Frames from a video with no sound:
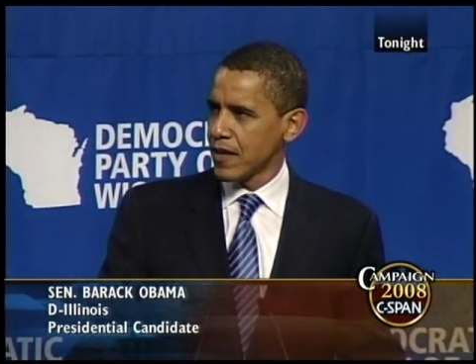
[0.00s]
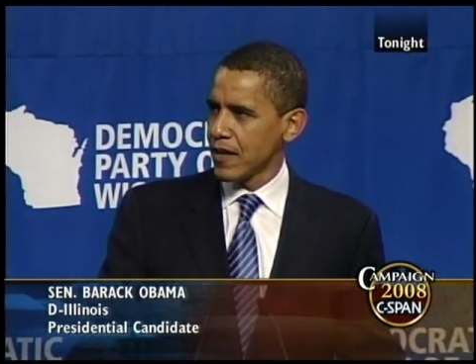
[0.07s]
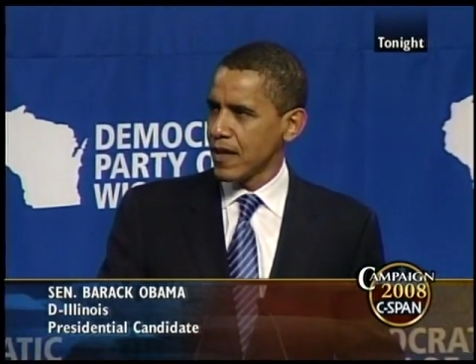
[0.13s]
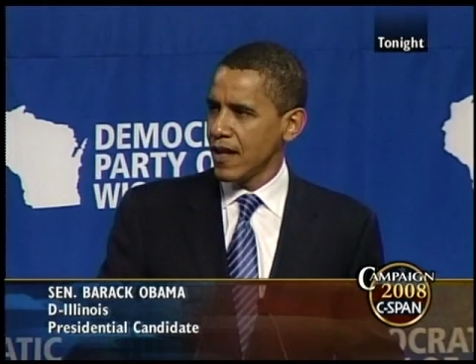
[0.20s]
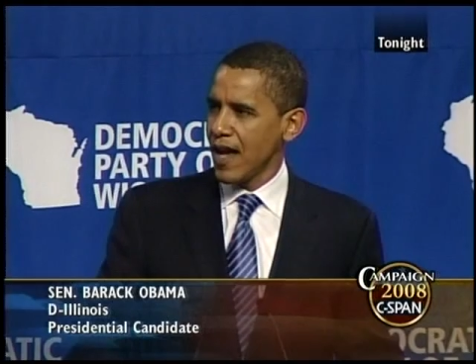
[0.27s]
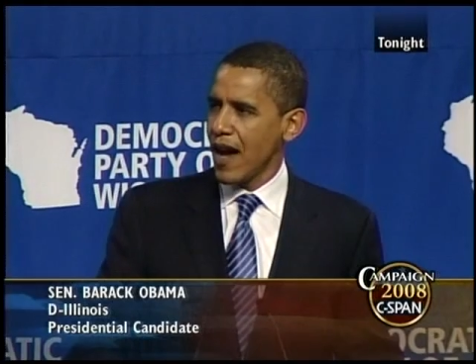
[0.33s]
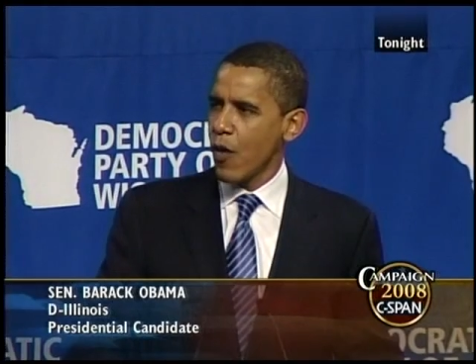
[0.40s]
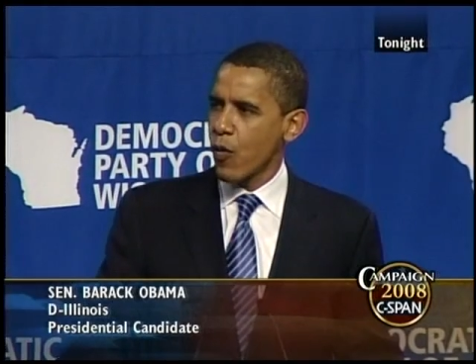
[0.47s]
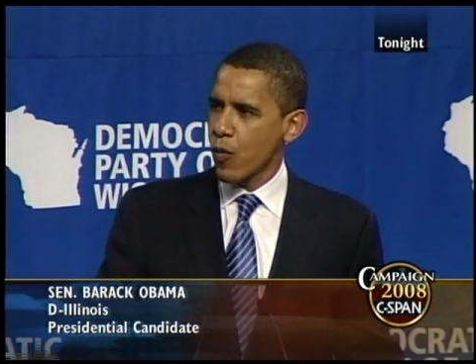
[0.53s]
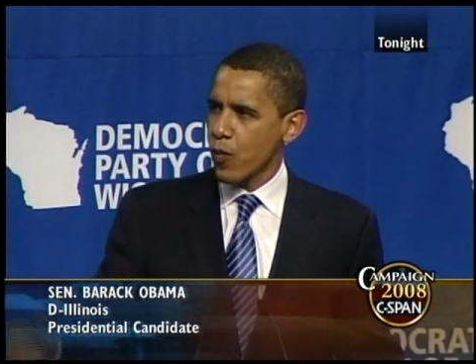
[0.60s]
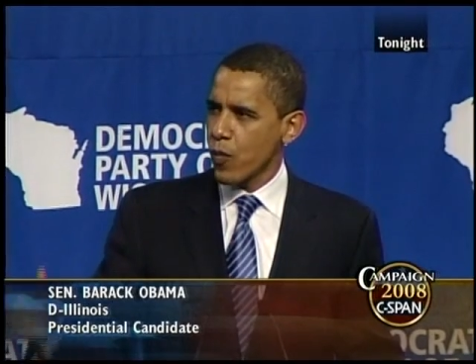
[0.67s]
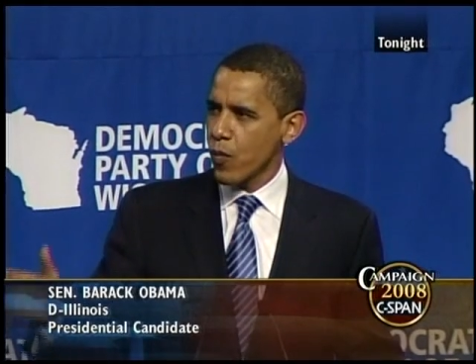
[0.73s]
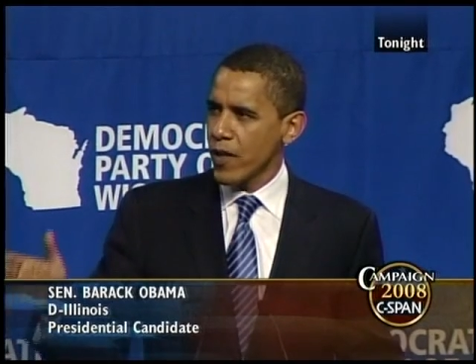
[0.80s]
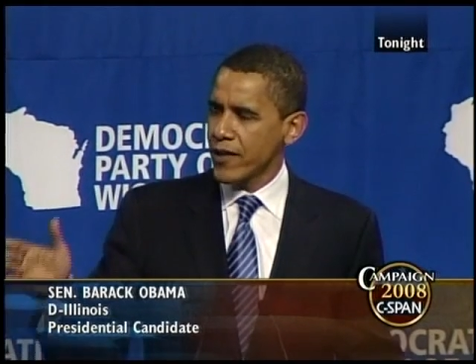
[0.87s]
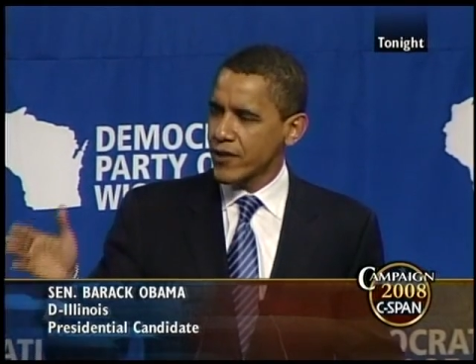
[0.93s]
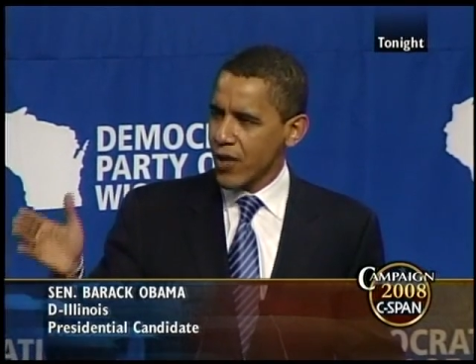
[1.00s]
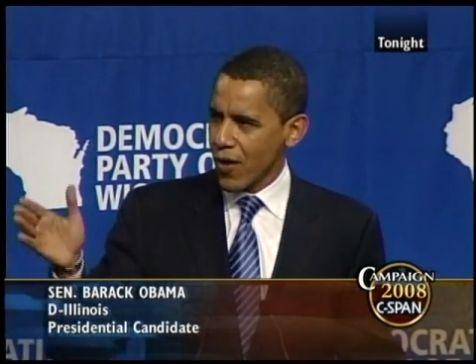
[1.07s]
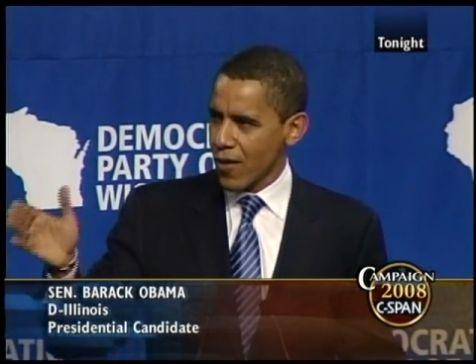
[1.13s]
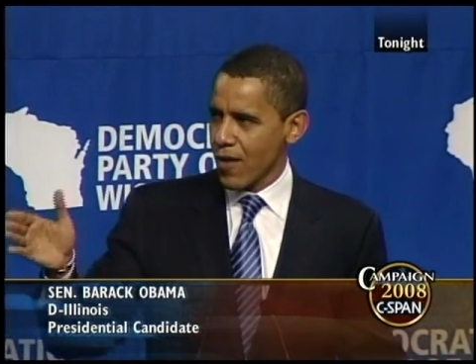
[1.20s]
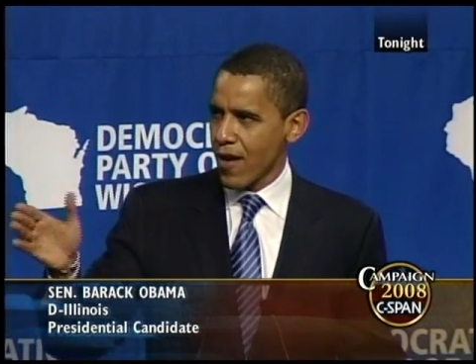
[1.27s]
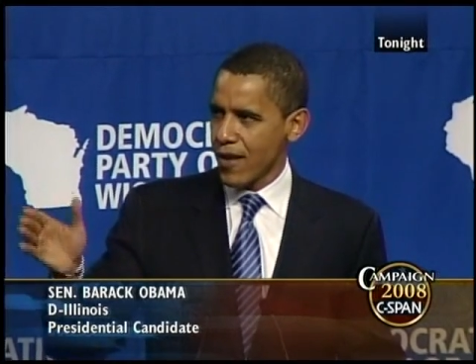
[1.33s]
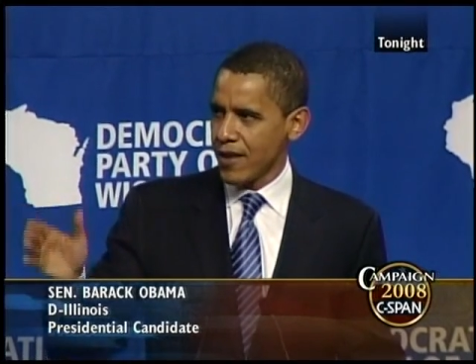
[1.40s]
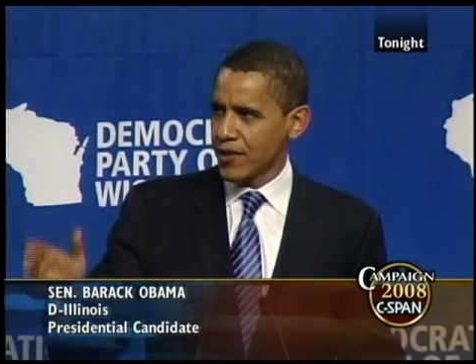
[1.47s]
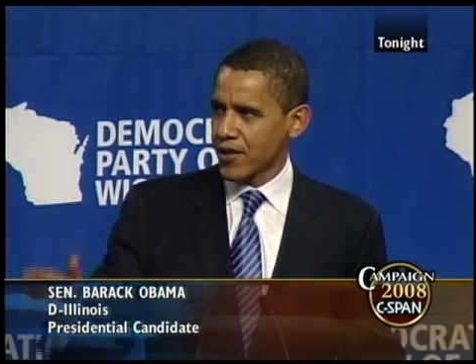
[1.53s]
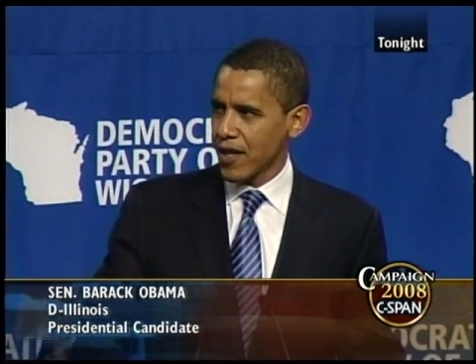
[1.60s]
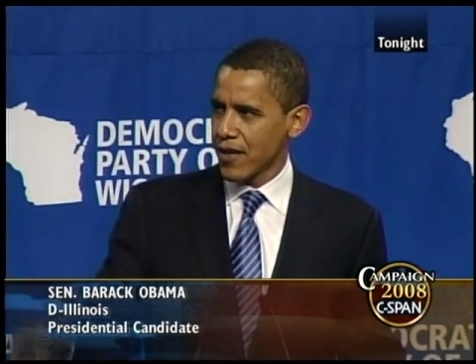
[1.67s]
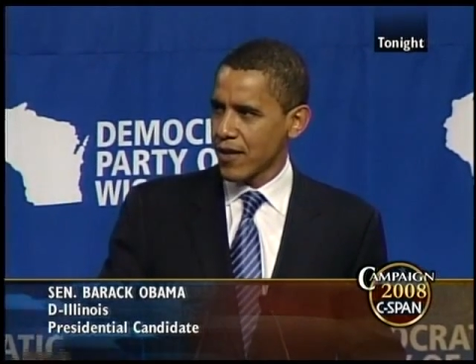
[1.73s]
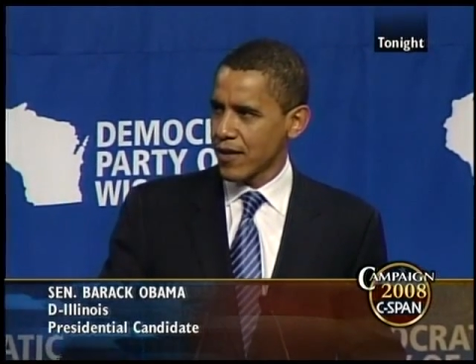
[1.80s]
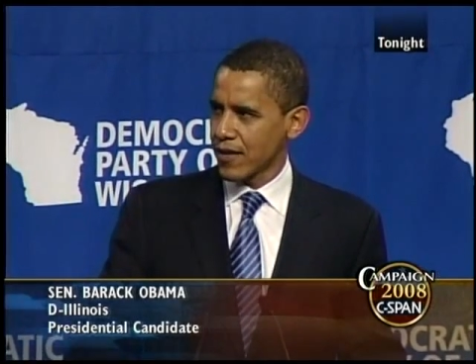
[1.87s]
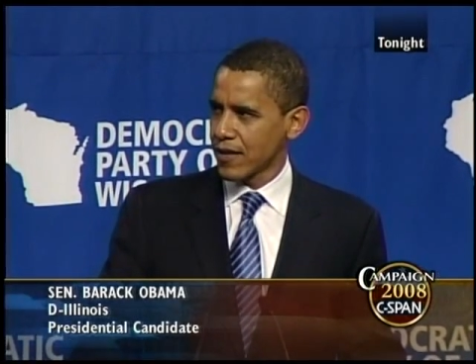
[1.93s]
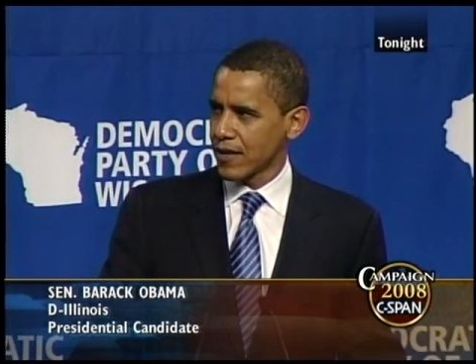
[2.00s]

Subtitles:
and how we turn on each other,